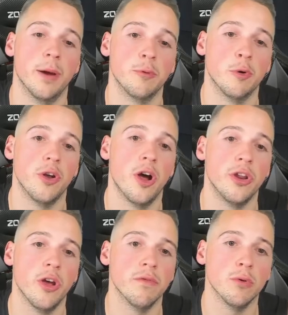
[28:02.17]
up to a
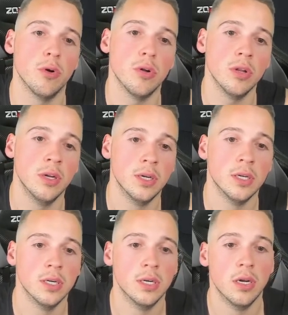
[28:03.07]
90 overall.
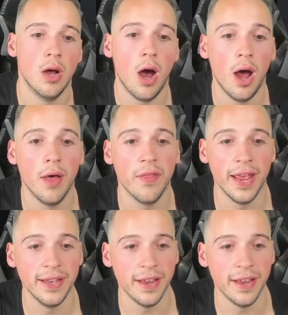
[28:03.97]
They're